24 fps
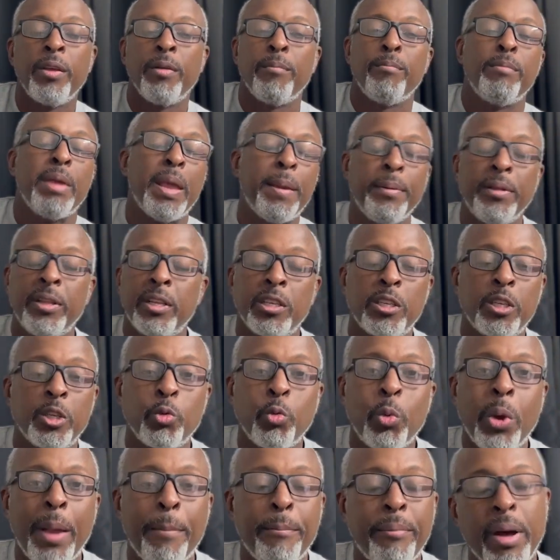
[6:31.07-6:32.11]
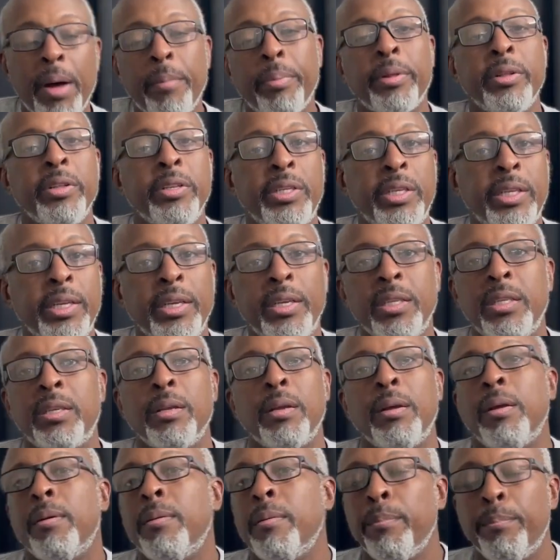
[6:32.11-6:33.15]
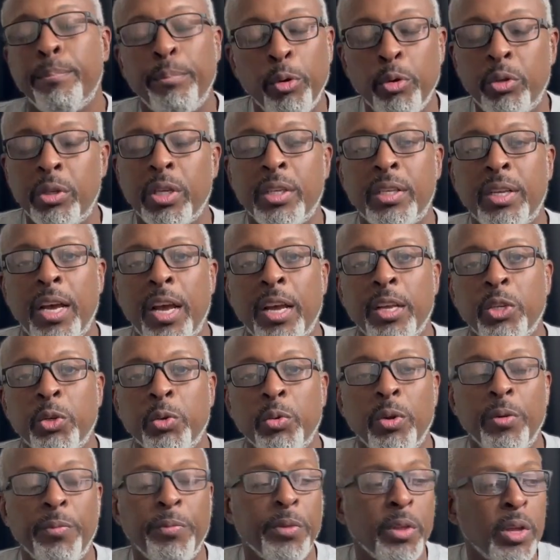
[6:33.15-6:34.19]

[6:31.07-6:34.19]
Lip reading: maybe this is why pumpkin seeds boost testosterone.